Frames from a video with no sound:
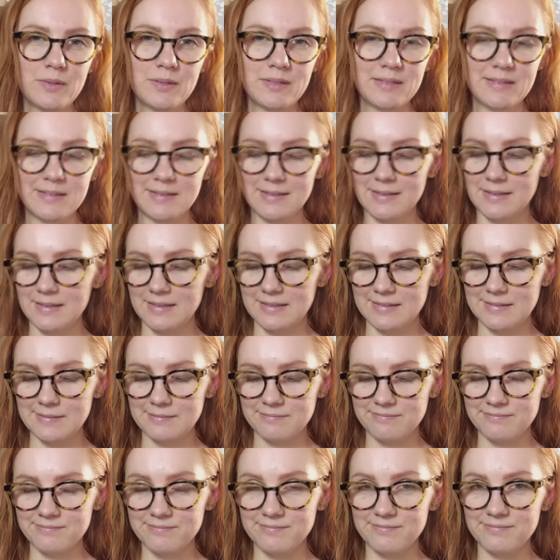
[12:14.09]

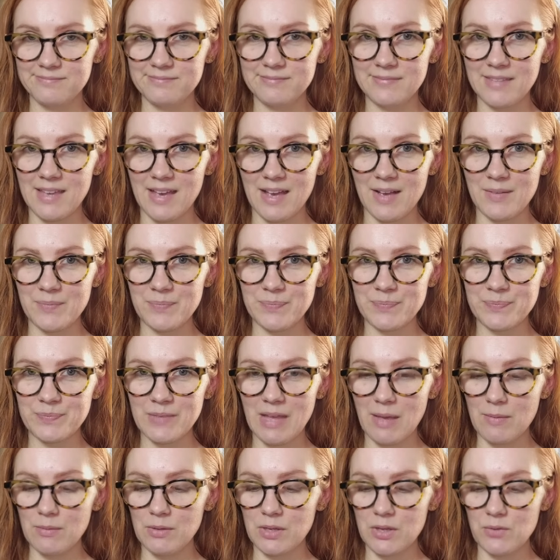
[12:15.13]
Yeah,
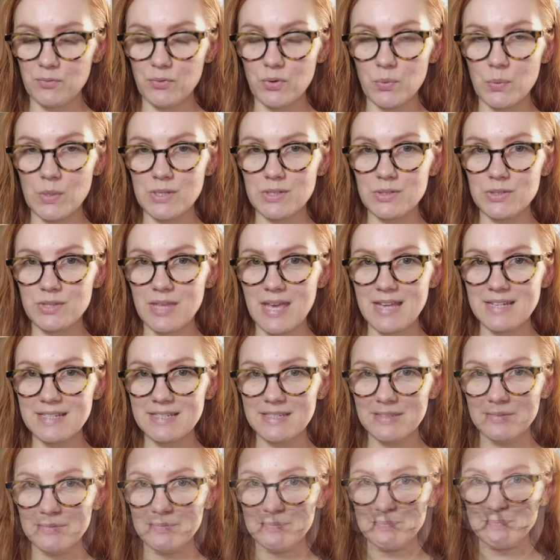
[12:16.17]
I'm looking forward to
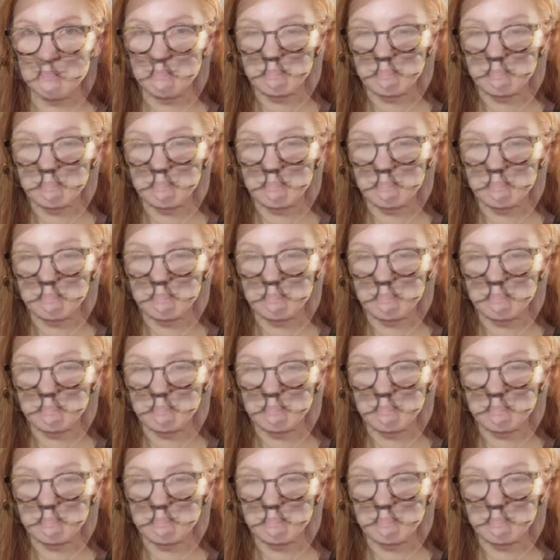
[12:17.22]
that.